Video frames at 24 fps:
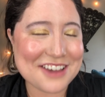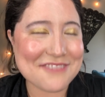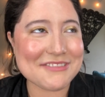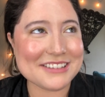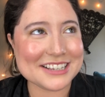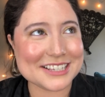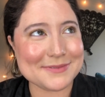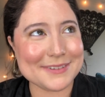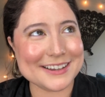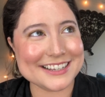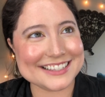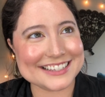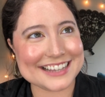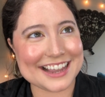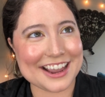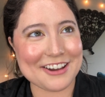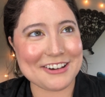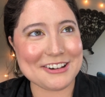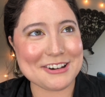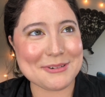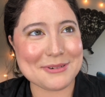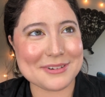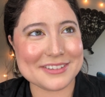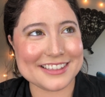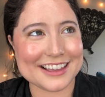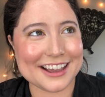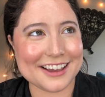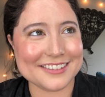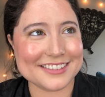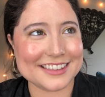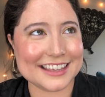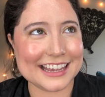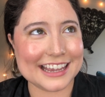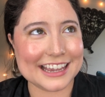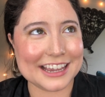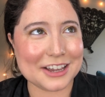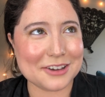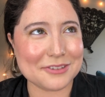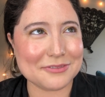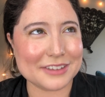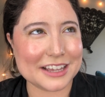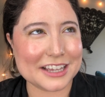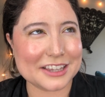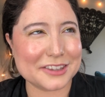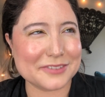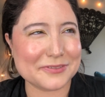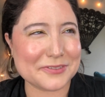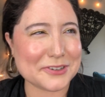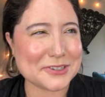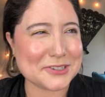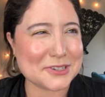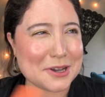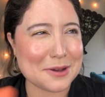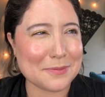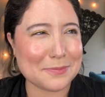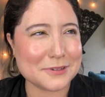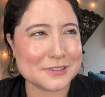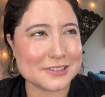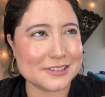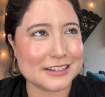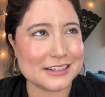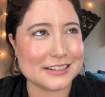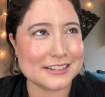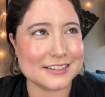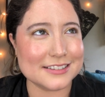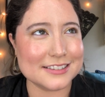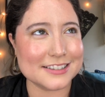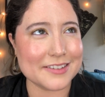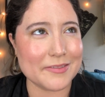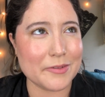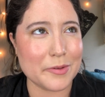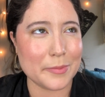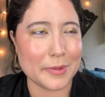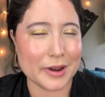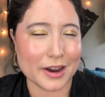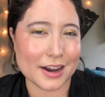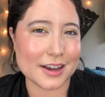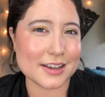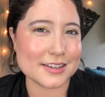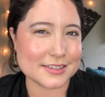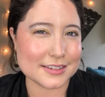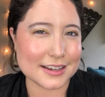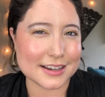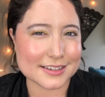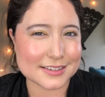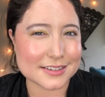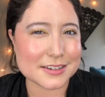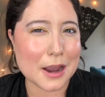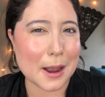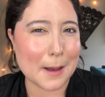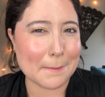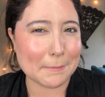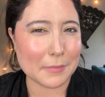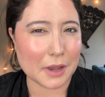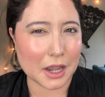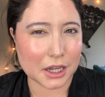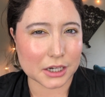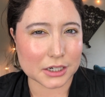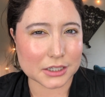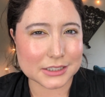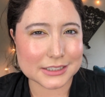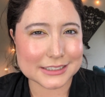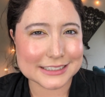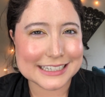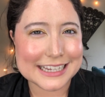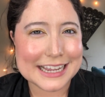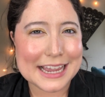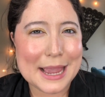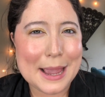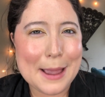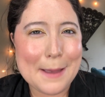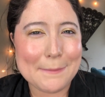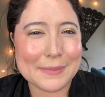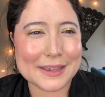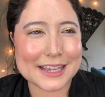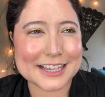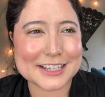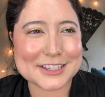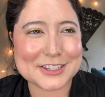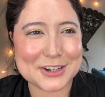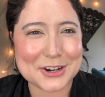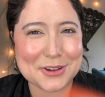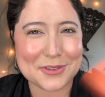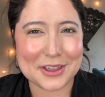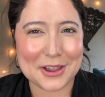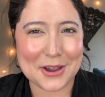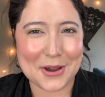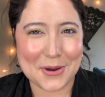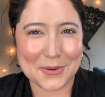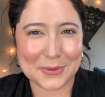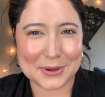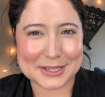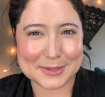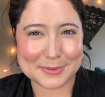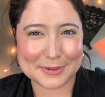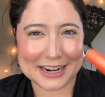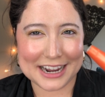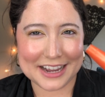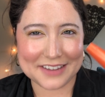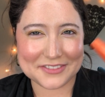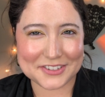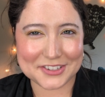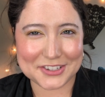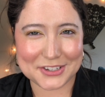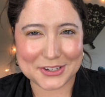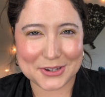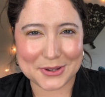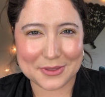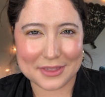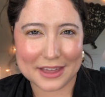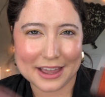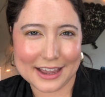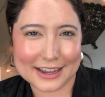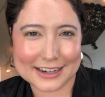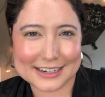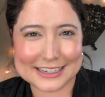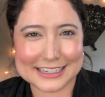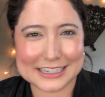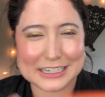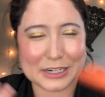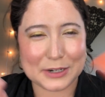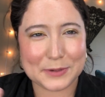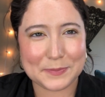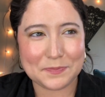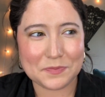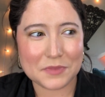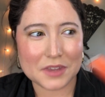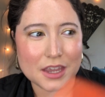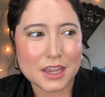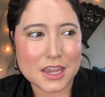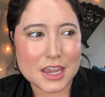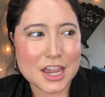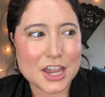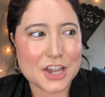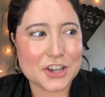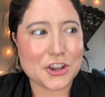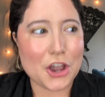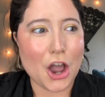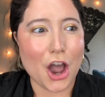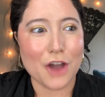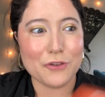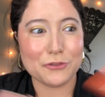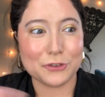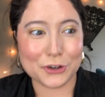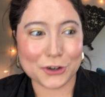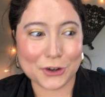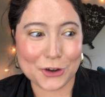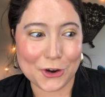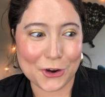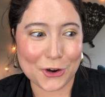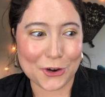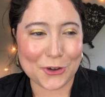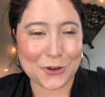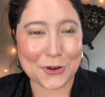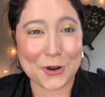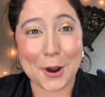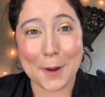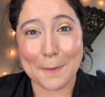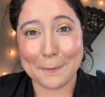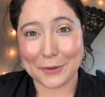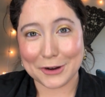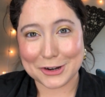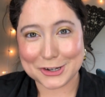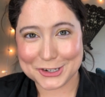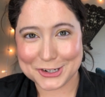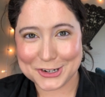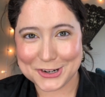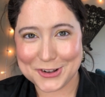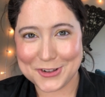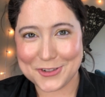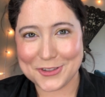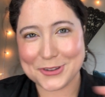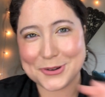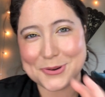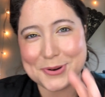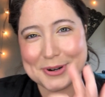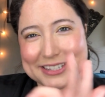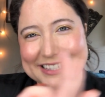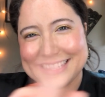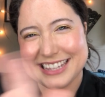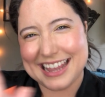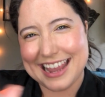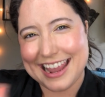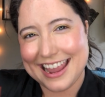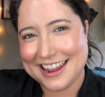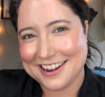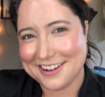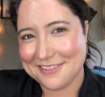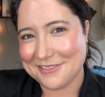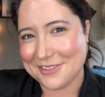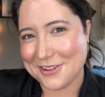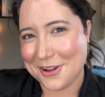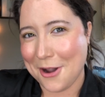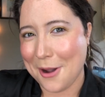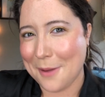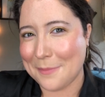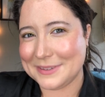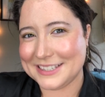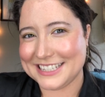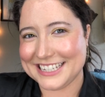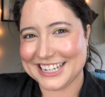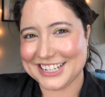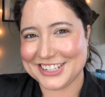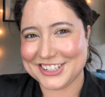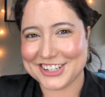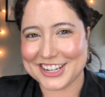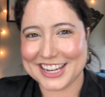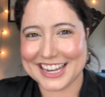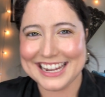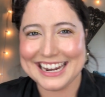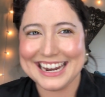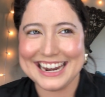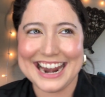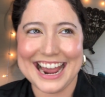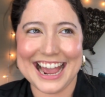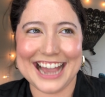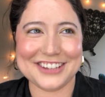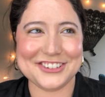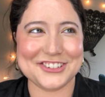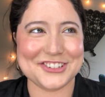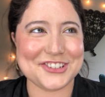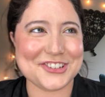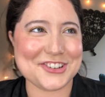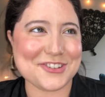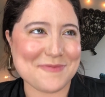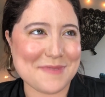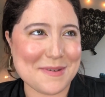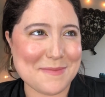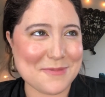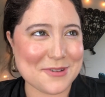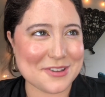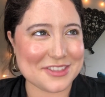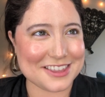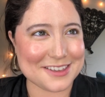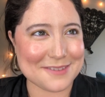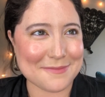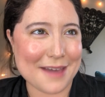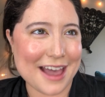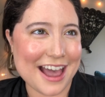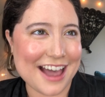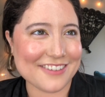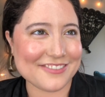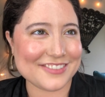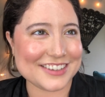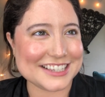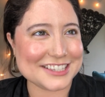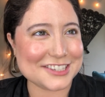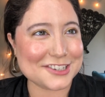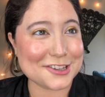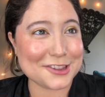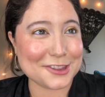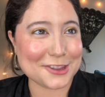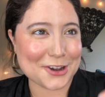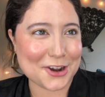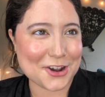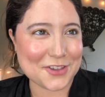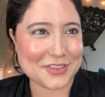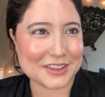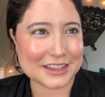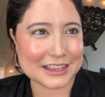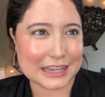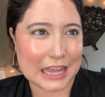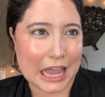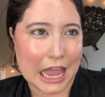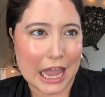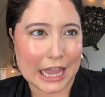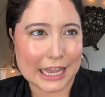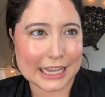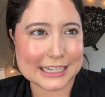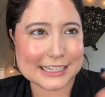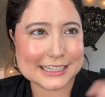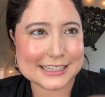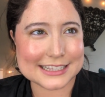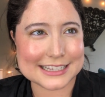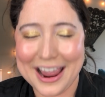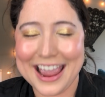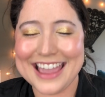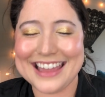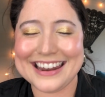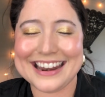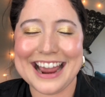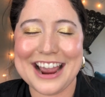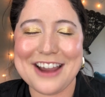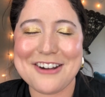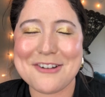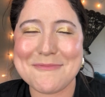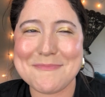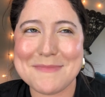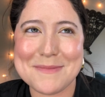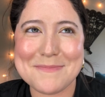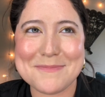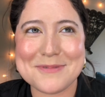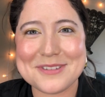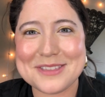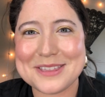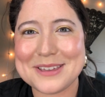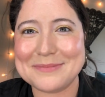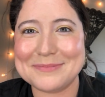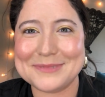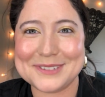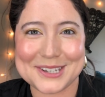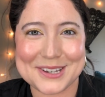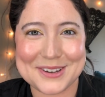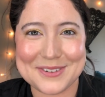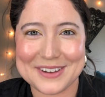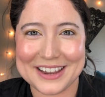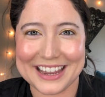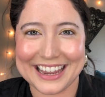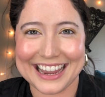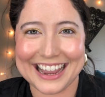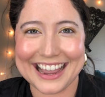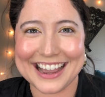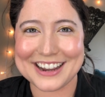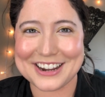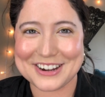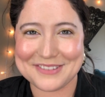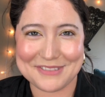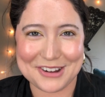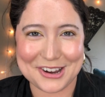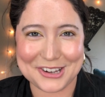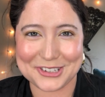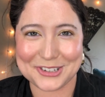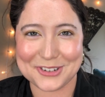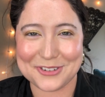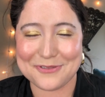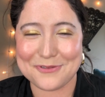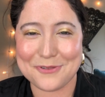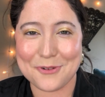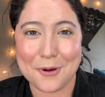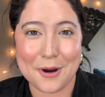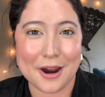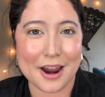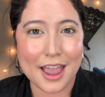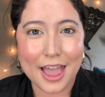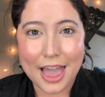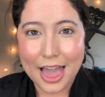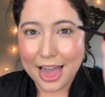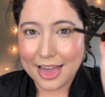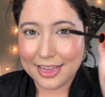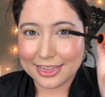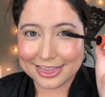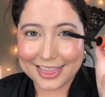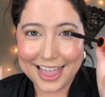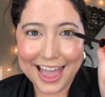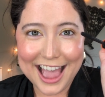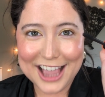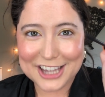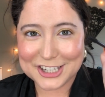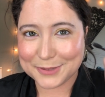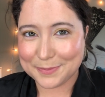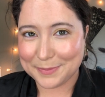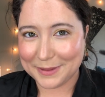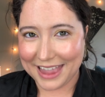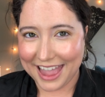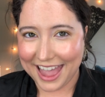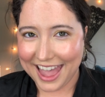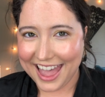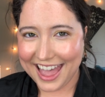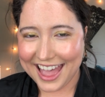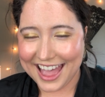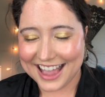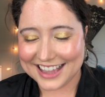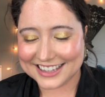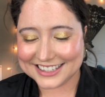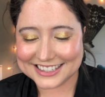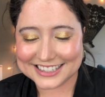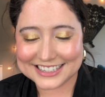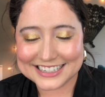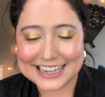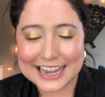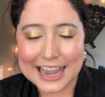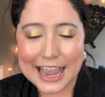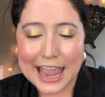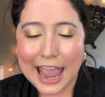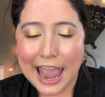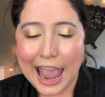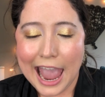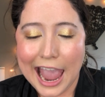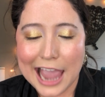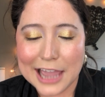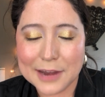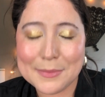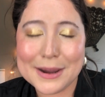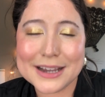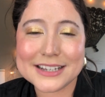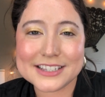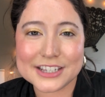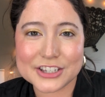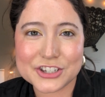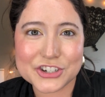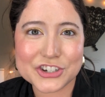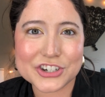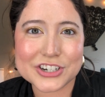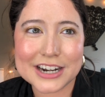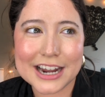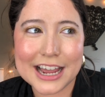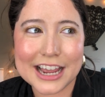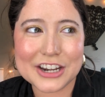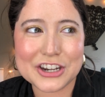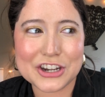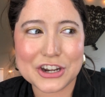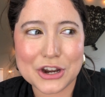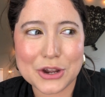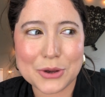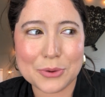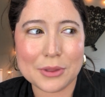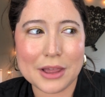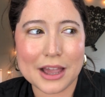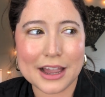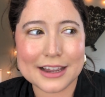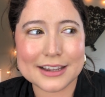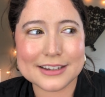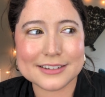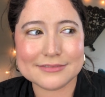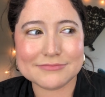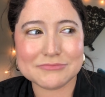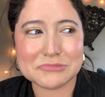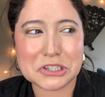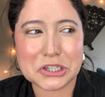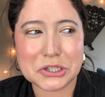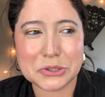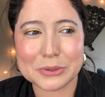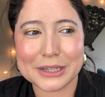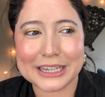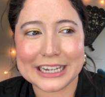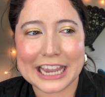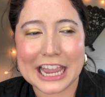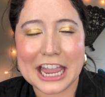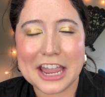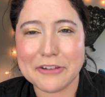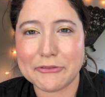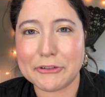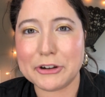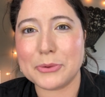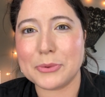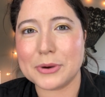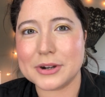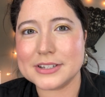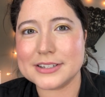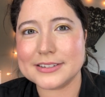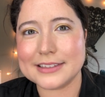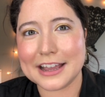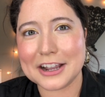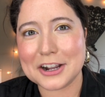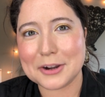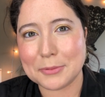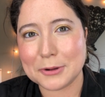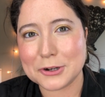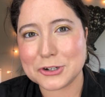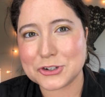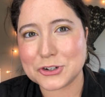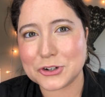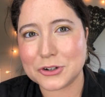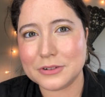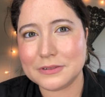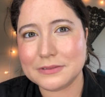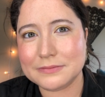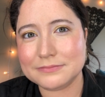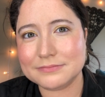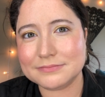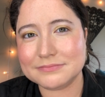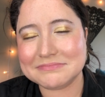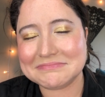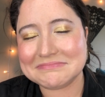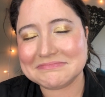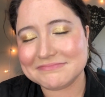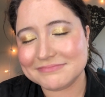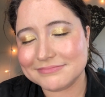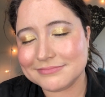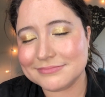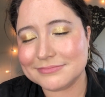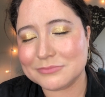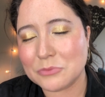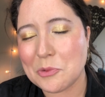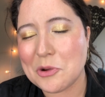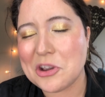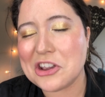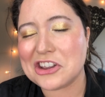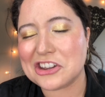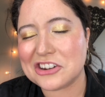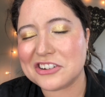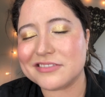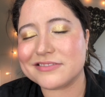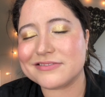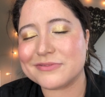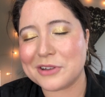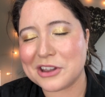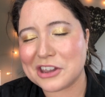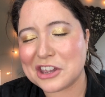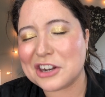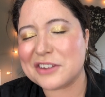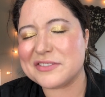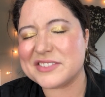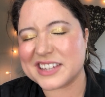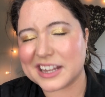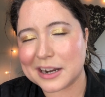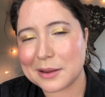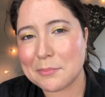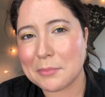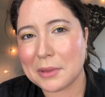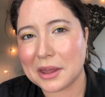of this mascara without thinking of like the first couple seasons of America's Next Top Model, because you know they always would have to do that, you know, Covergirl commercial towards the end of the competition, and I just remember them having to learn the lines. And I remember them doing a commercial for Lashblast, and my sister and I, no lie, knew like every word to that commercial. We could have done it